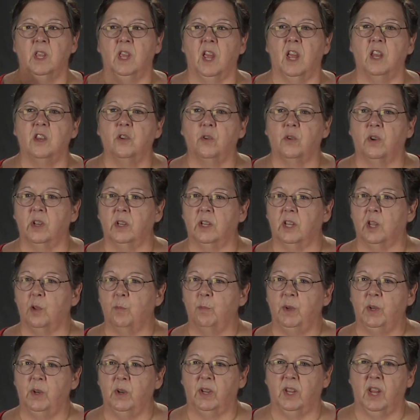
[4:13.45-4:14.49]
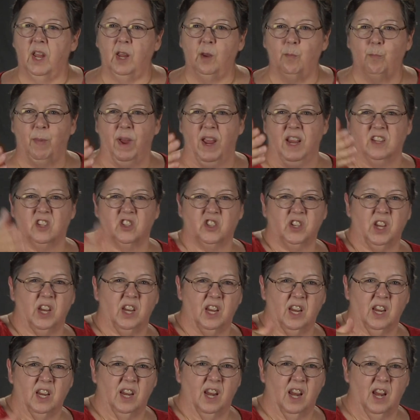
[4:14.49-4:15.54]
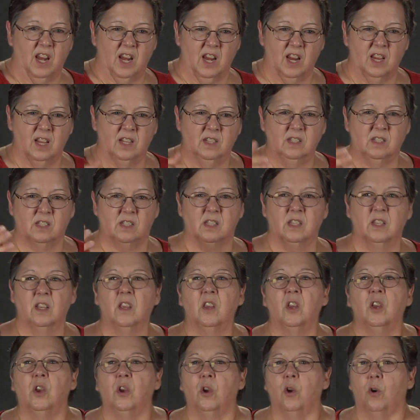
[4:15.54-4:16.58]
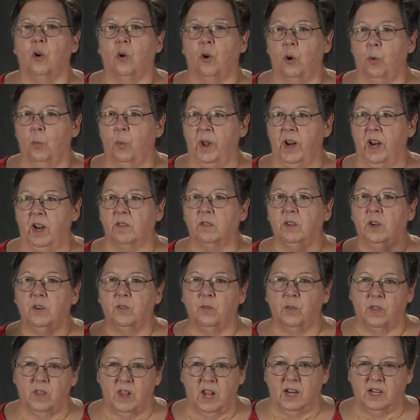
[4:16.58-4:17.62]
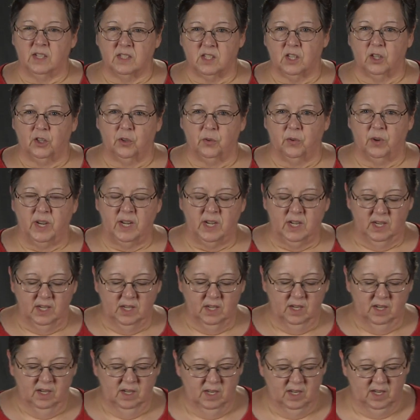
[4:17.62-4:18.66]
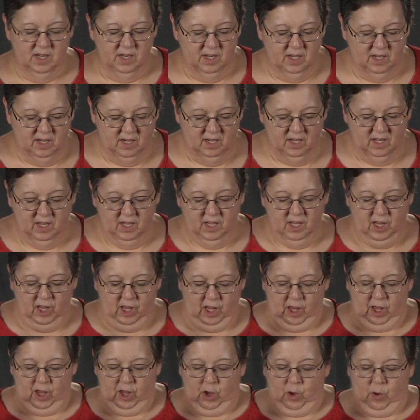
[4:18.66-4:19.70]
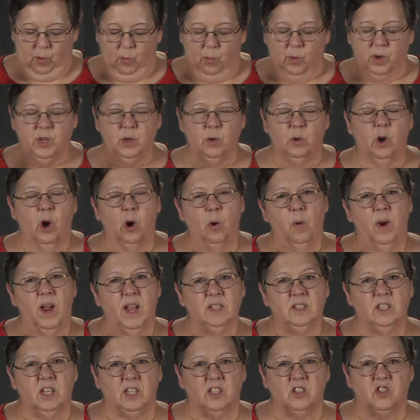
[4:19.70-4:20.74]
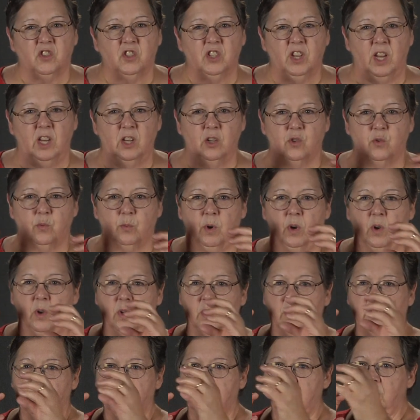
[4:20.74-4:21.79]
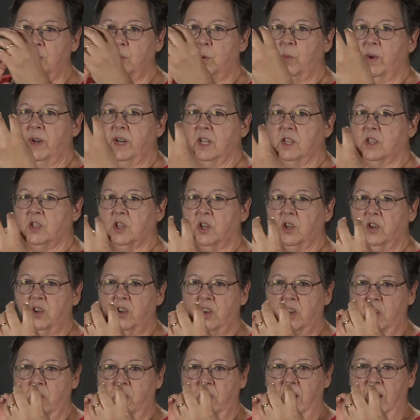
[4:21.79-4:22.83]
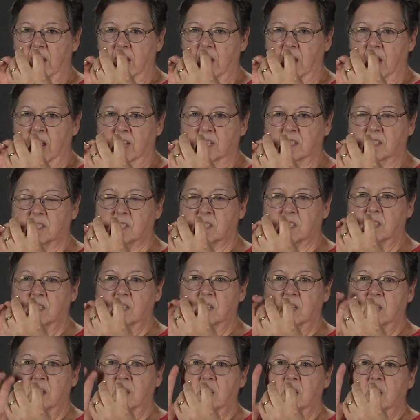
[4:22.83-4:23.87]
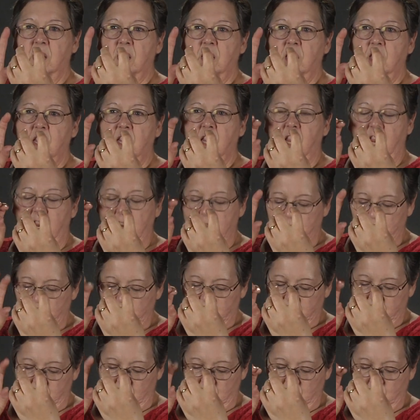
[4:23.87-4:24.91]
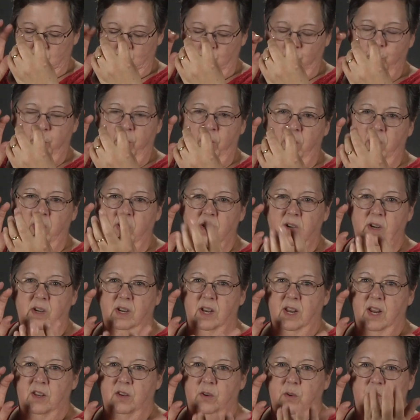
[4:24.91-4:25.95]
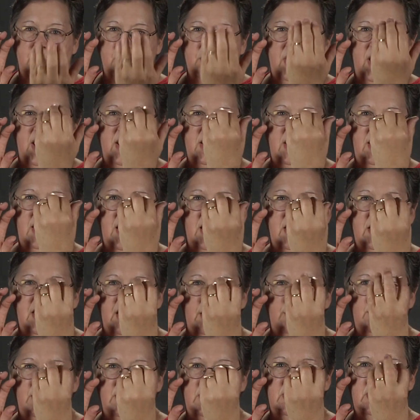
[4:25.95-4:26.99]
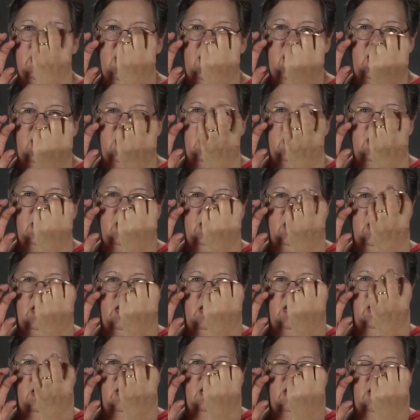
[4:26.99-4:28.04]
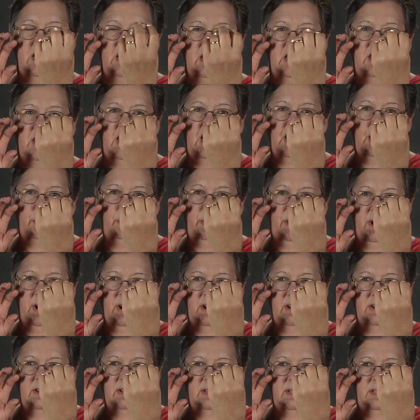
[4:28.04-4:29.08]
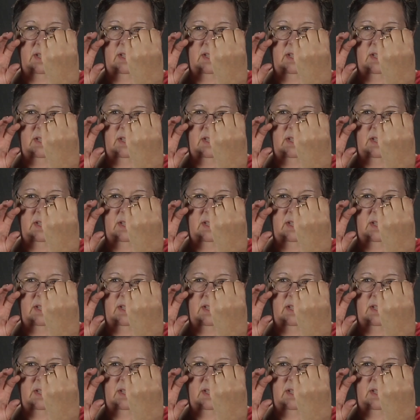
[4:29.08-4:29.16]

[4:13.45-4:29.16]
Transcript: and you can communicate by shaking hands or whatever, that it's a greeting. When you go on to exchange roles, then you want to turn your hands and you say your part, and you try to get them to say their part